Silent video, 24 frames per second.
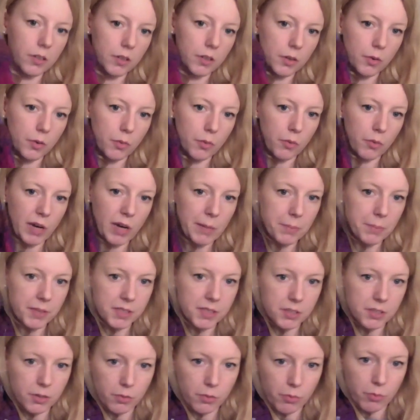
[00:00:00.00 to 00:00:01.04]
wrap it
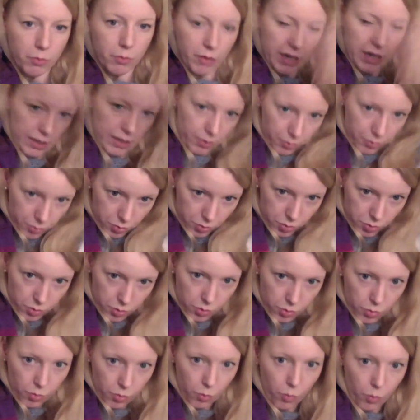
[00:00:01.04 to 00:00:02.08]
around
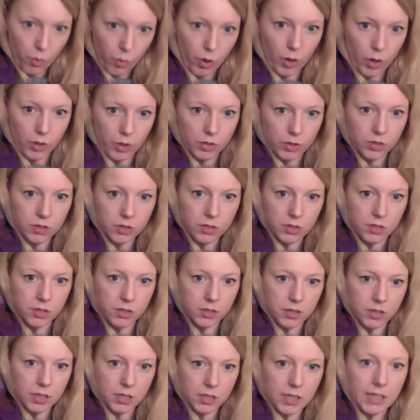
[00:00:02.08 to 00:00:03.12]

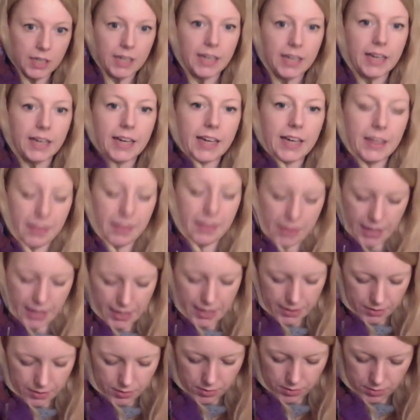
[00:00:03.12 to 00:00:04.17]
once, and
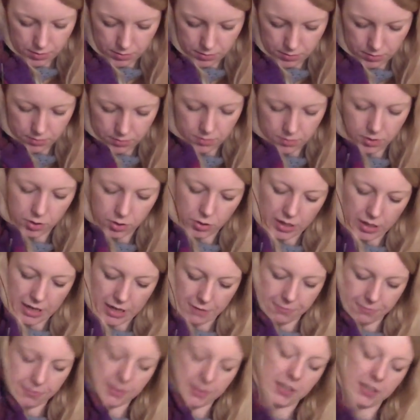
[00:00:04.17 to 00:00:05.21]
then you
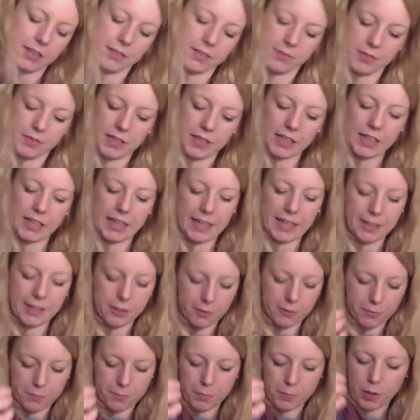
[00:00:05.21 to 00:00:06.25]
have a kind
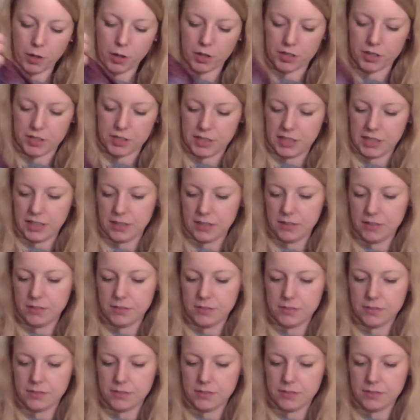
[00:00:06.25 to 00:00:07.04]
of pocket here.